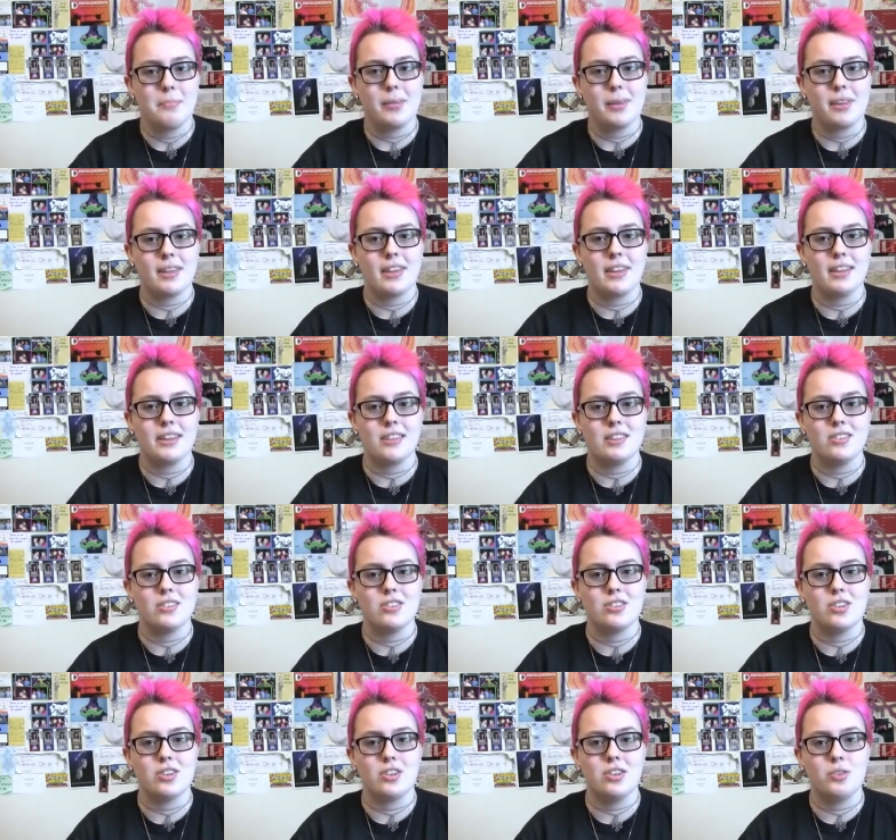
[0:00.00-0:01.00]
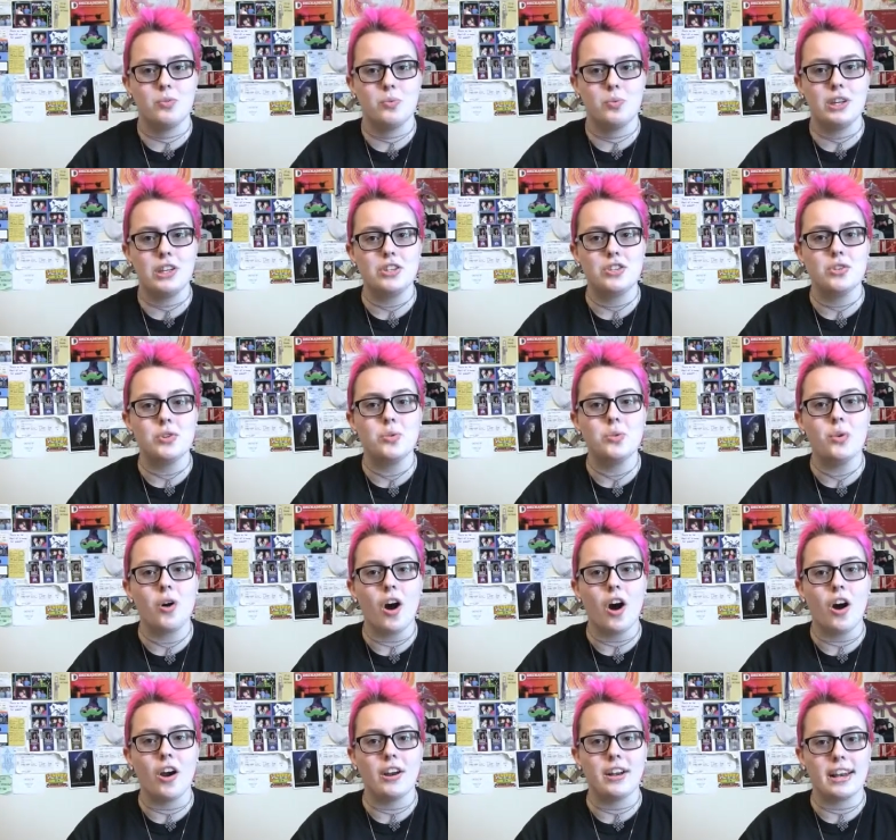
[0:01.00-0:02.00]
because we do
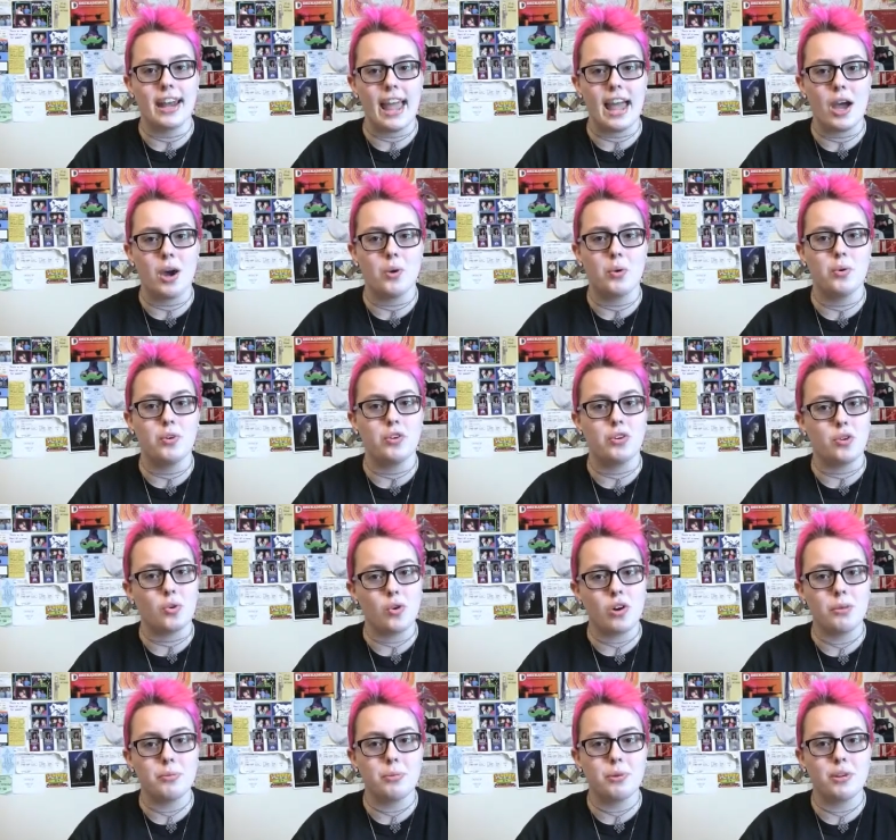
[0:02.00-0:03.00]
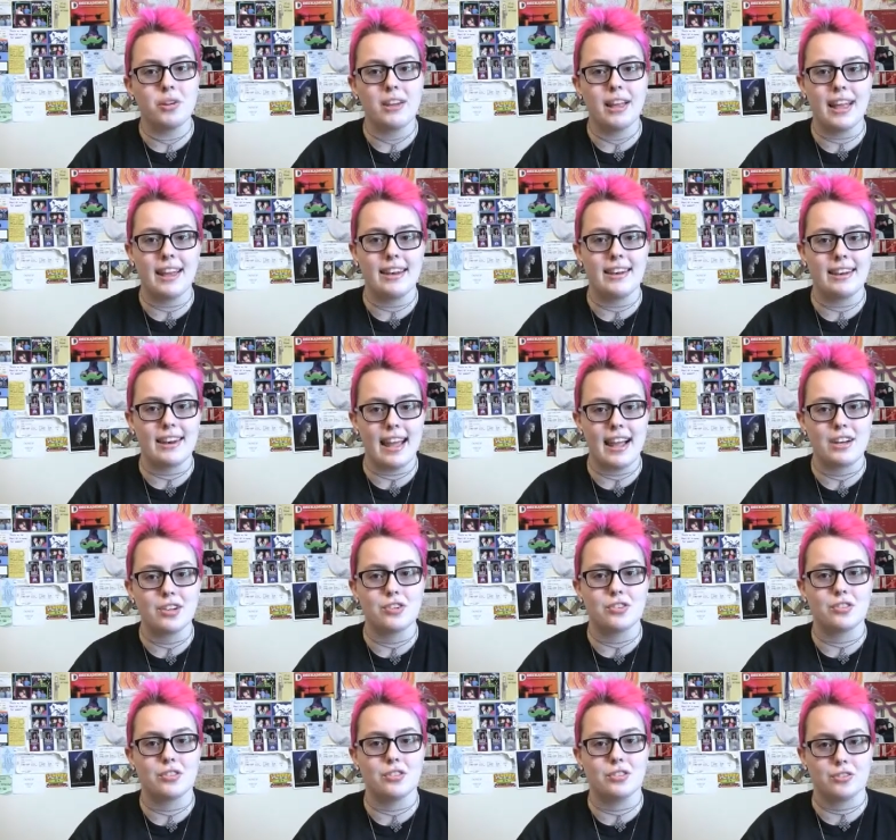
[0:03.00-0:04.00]
our now normal and
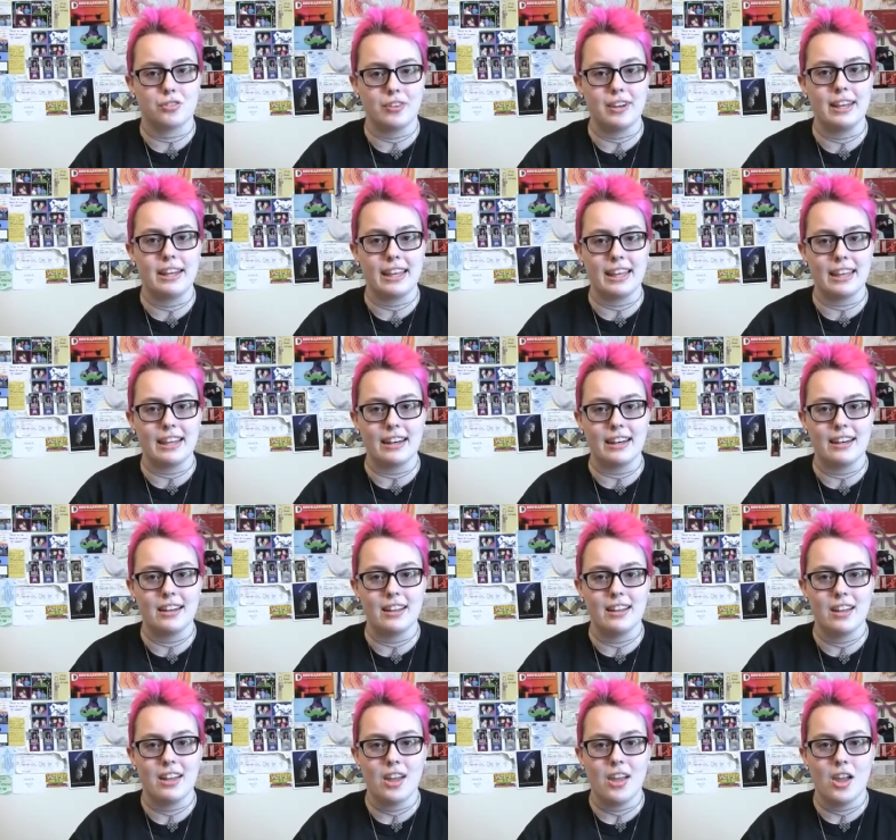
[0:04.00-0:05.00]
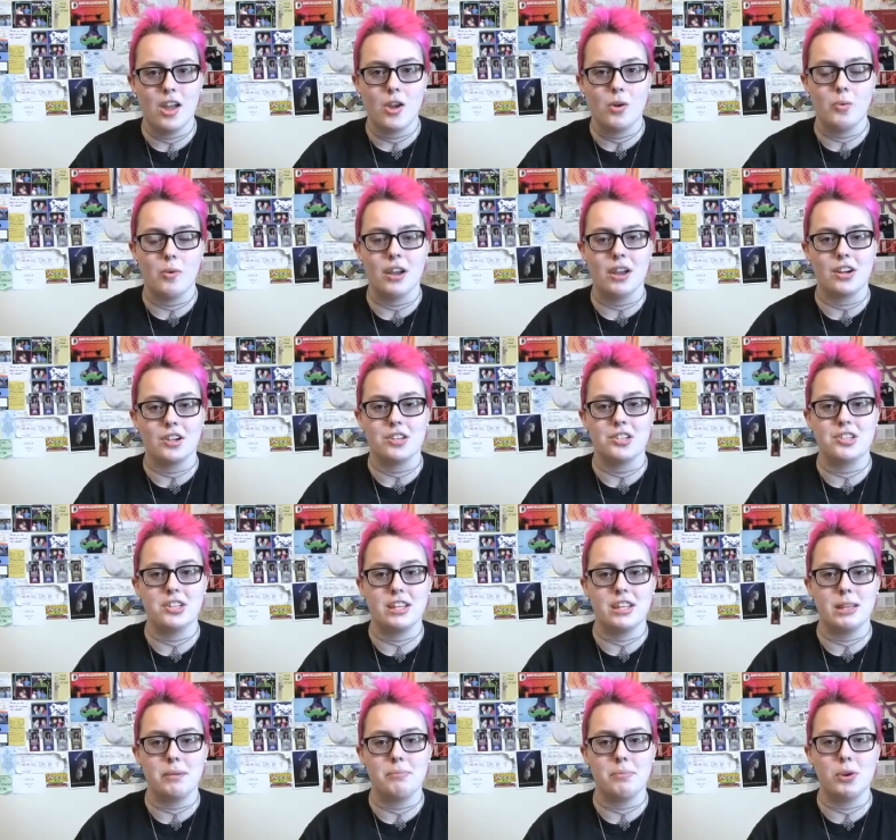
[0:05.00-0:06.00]
natural greeting where
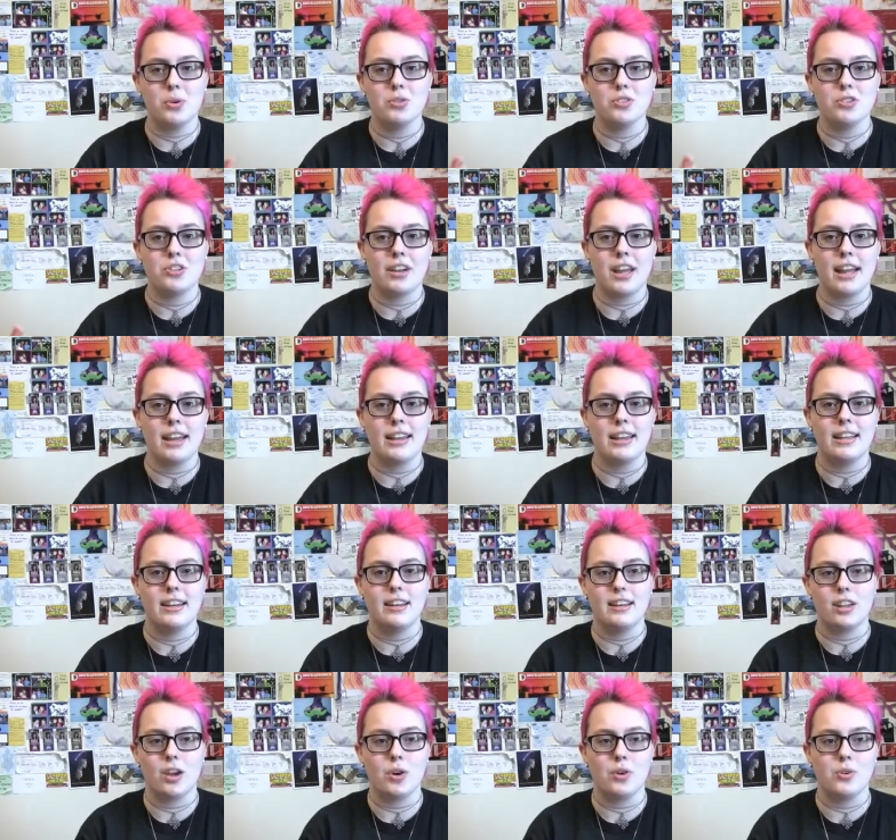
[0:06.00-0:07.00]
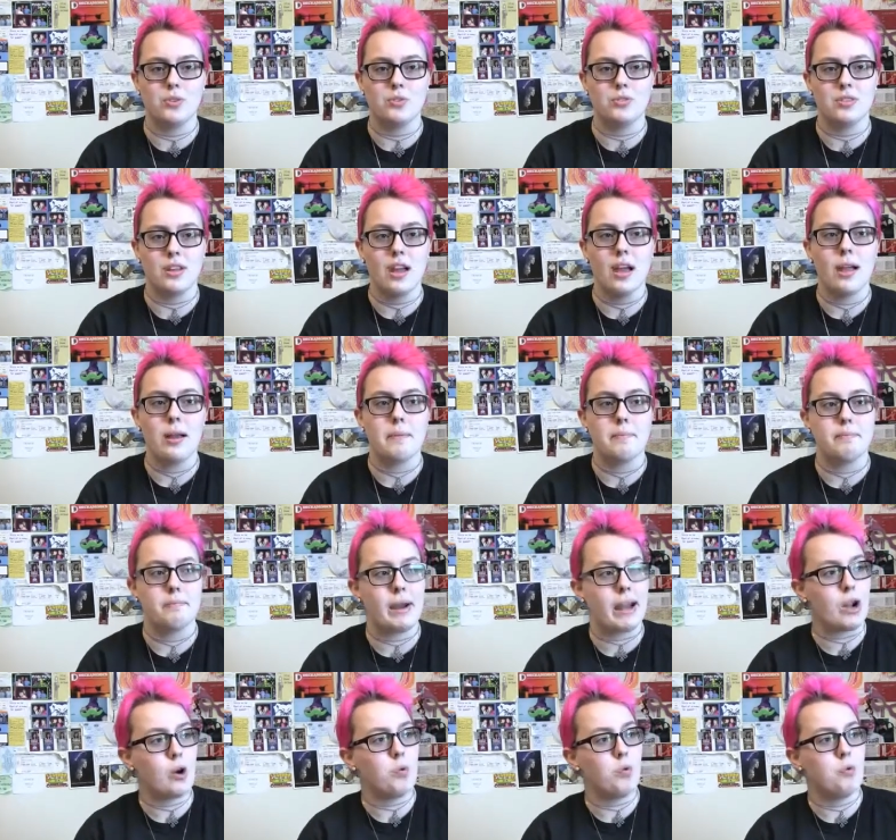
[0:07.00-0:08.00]
she pokes her head in, goes,
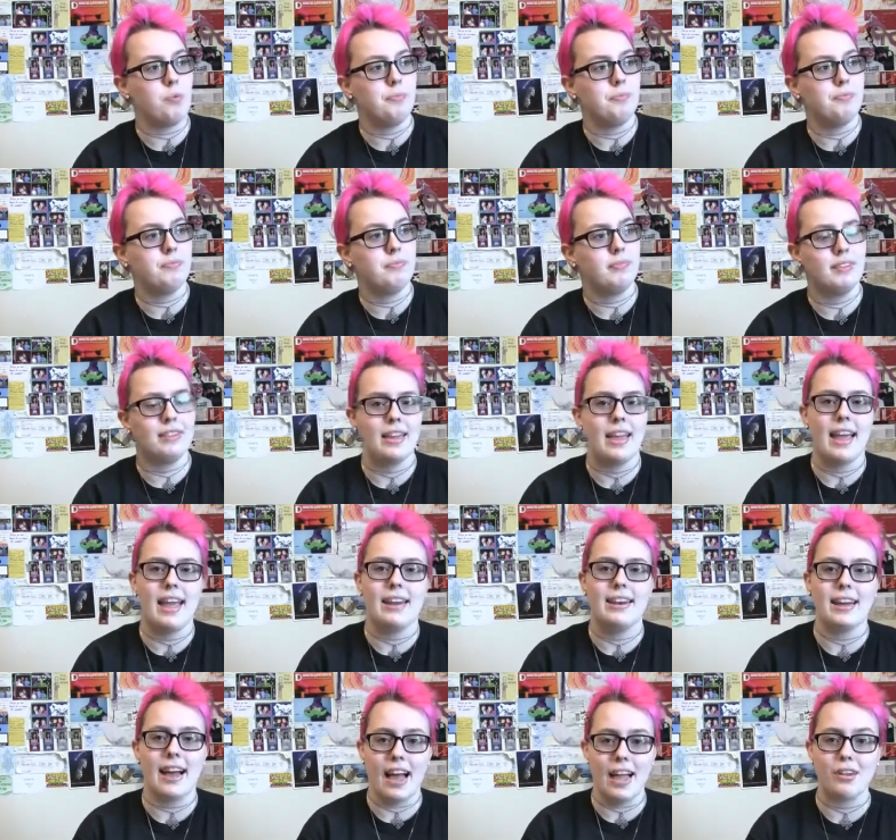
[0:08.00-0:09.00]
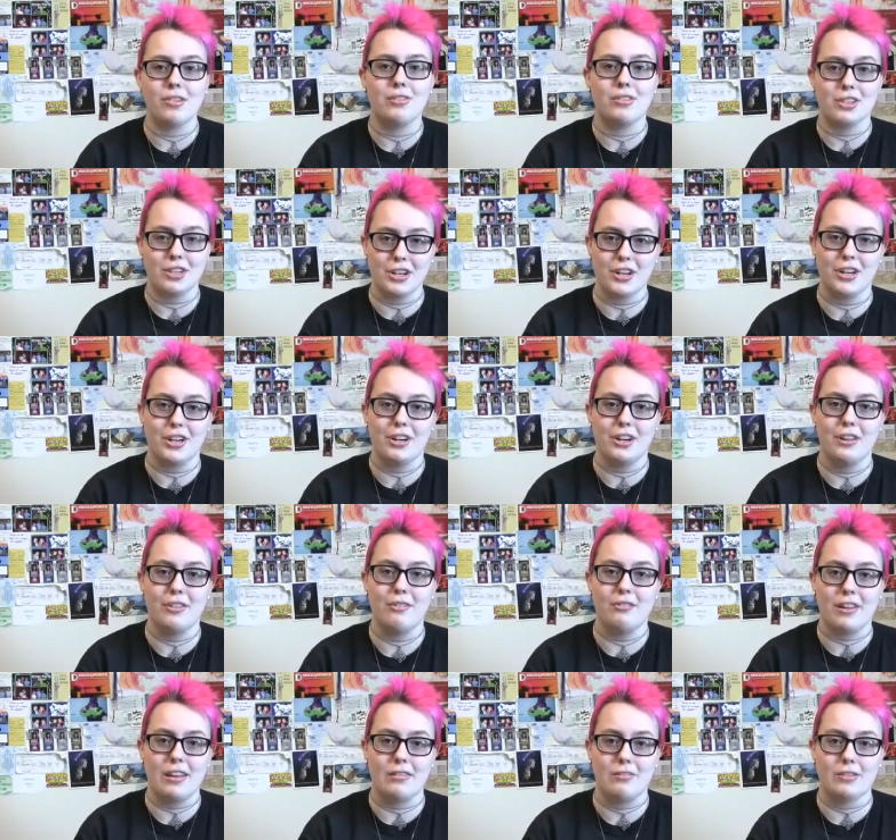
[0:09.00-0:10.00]
meow, and I return
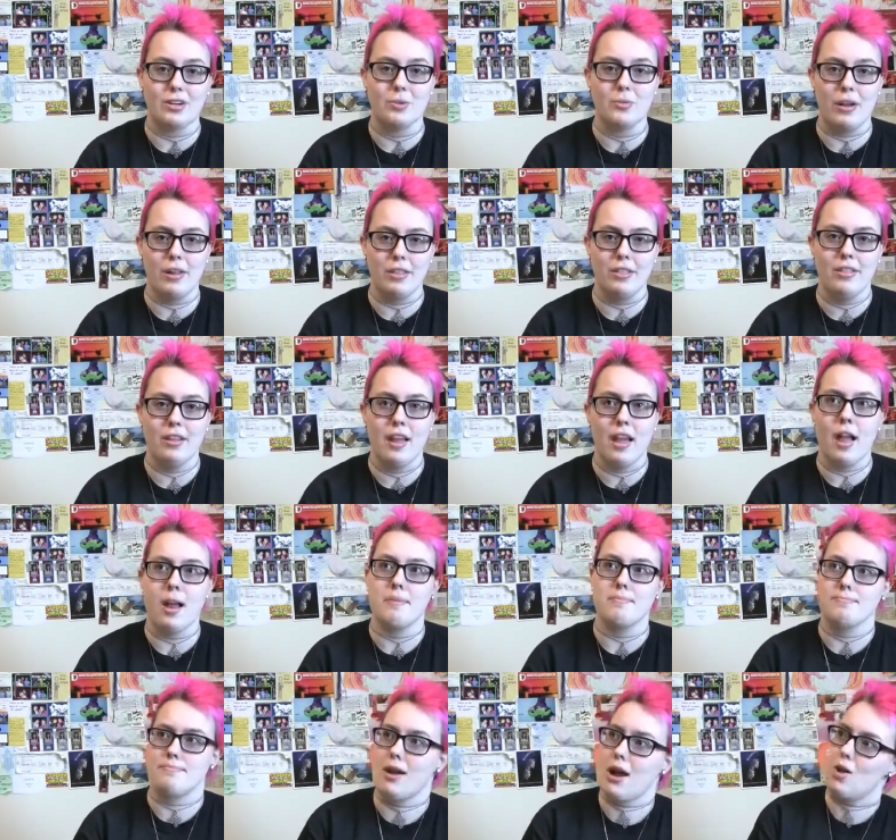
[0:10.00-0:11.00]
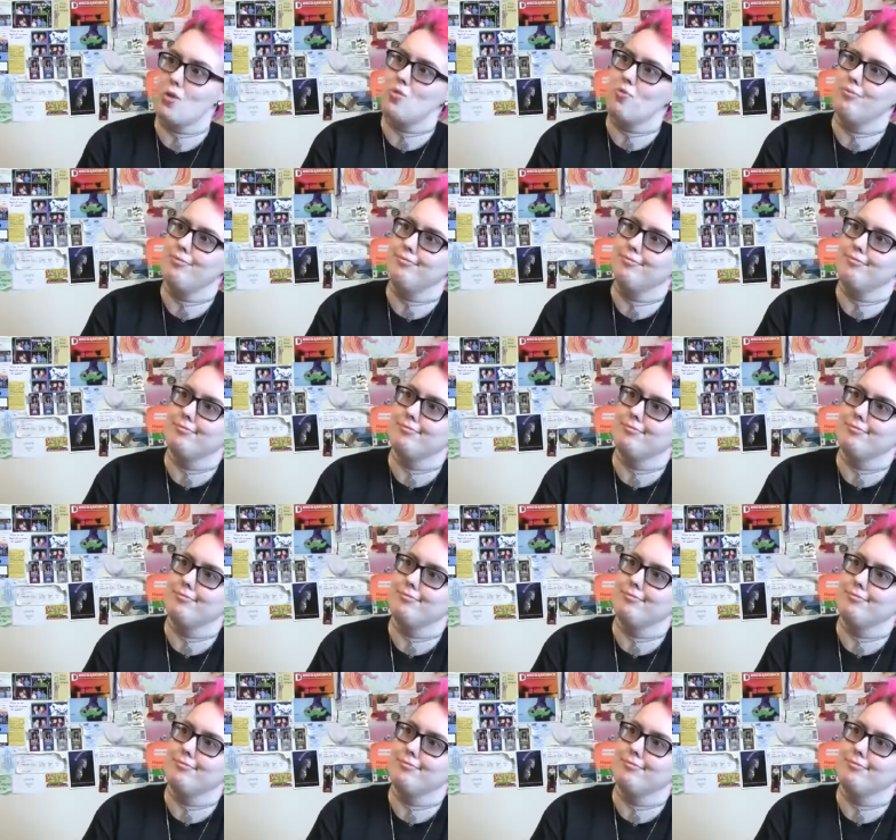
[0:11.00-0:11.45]
the favor with, meow.